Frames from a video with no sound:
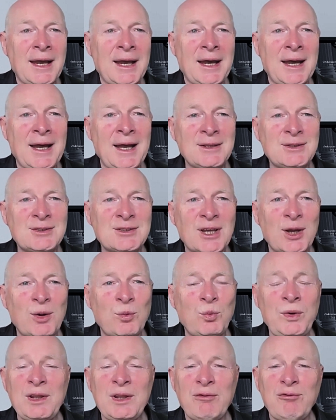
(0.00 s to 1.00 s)
and
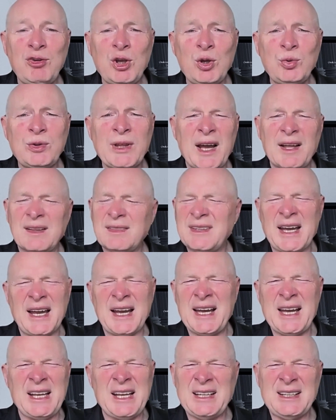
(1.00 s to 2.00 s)
with a view
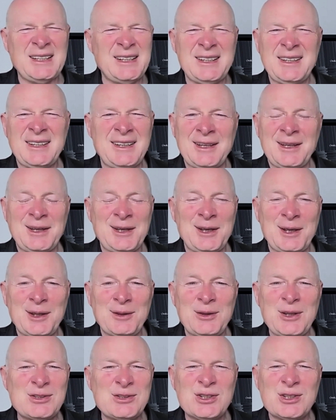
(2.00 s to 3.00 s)
that
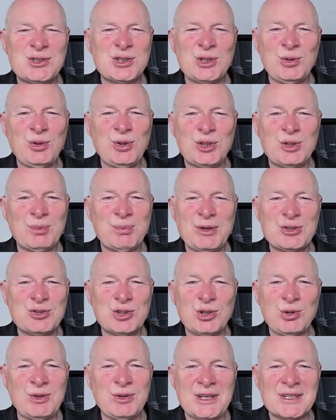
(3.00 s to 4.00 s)
this is too good to be
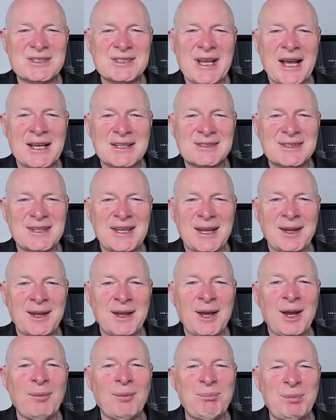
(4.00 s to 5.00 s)
true, this SSAS
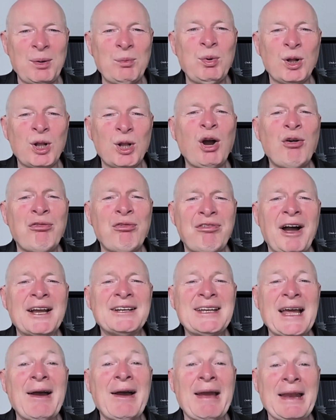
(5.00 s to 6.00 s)
thing, but we'll go
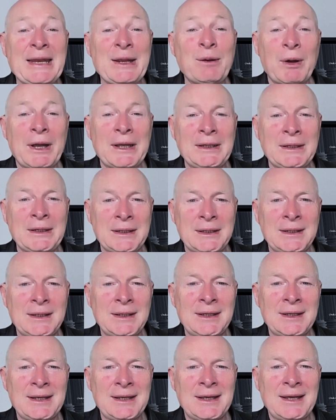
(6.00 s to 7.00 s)
find out anyway.
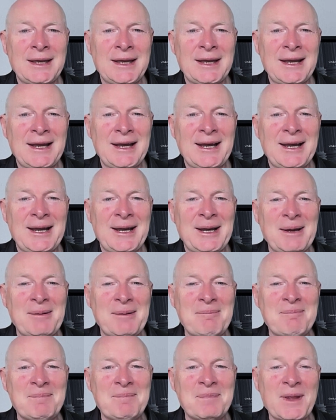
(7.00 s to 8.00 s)

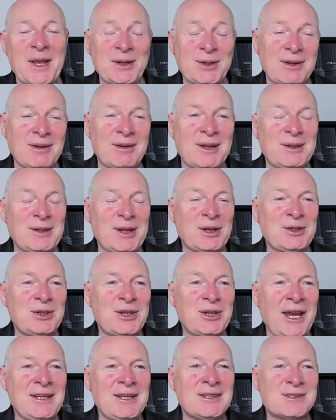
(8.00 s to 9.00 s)

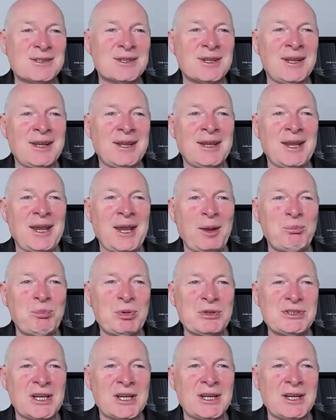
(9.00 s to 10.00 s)
And Kate
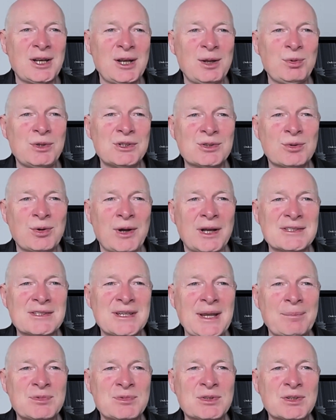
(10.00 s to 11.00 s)
in particular was quite
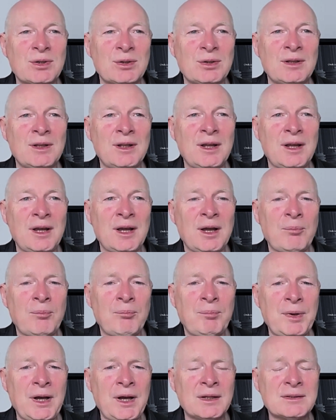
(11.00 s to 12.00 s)
skeptical,
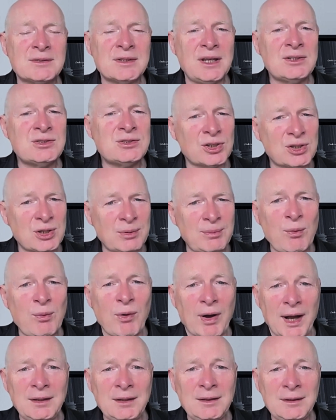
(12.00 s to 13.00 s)
but it took them a
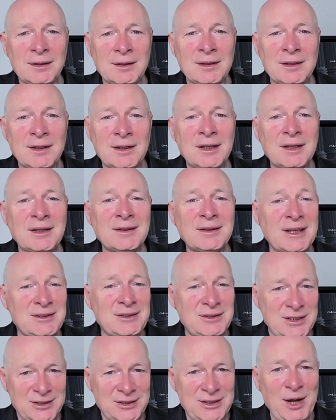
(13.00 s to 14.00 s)
while.
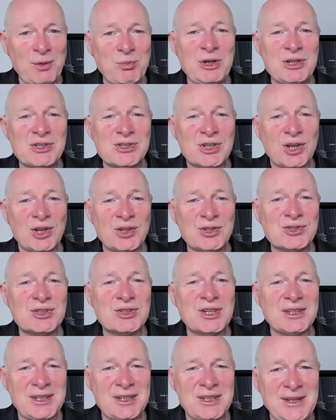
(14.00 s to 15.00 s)
They did their
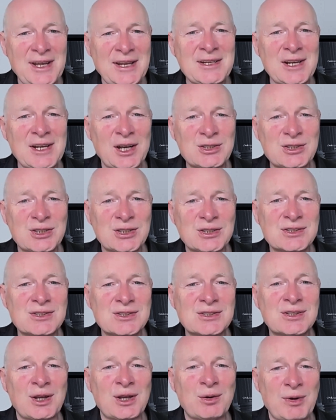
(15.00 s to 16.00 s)
research, they did their
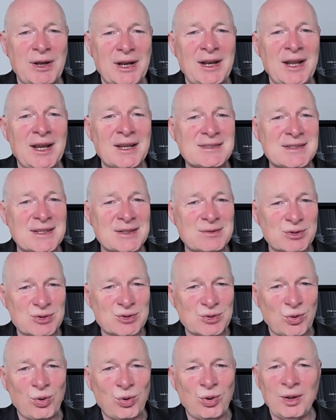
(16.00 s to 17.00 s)
diligence, they realized this
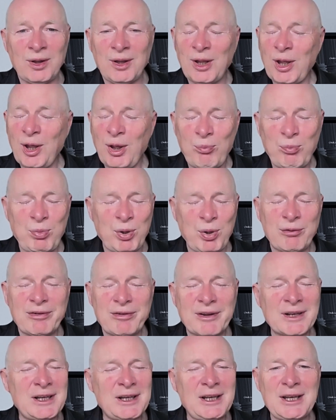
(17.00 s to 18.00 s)
was all
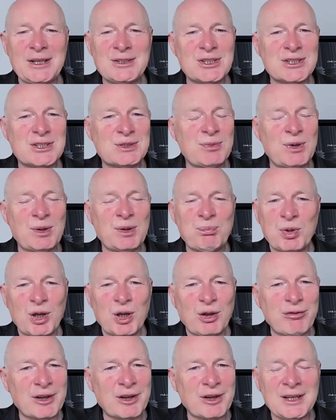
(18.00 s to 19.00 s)
perfectly legitimate,
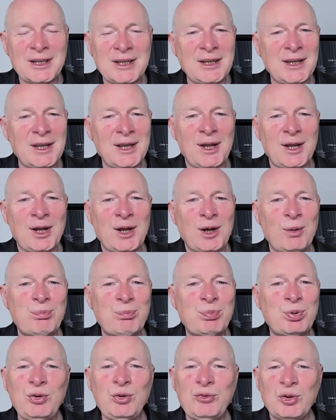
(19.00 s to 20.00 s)
perfectly
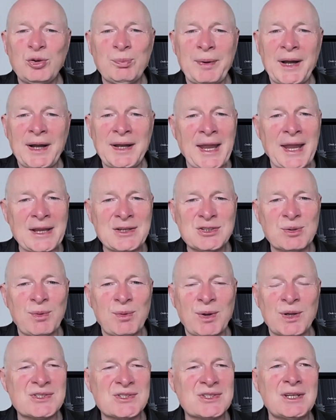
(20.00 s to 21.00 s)
approval by
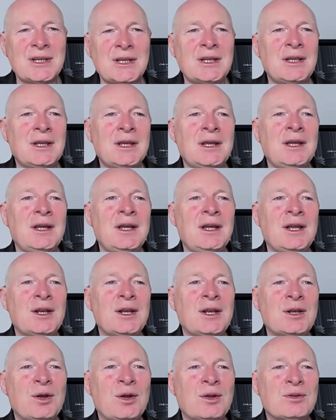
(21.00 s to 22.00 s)
HMRC,
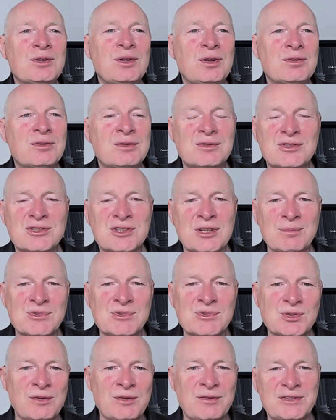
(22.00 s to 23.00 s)
not
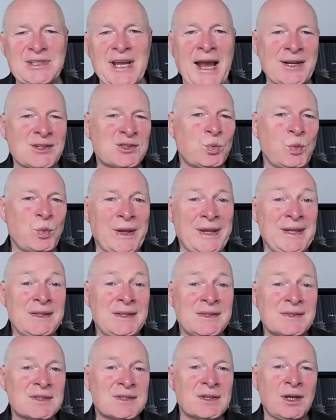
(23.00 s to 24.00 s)
some sort of tax
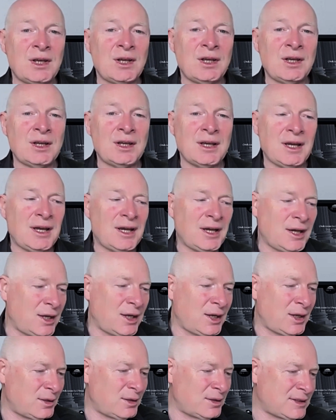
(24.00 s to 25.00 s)
wheeze,
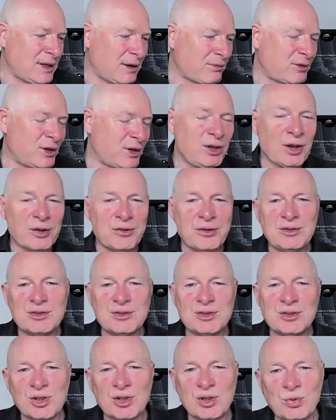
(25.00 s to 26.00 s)
definitely
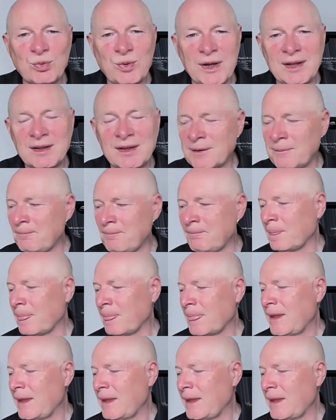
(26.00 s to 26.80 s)
nothing to do with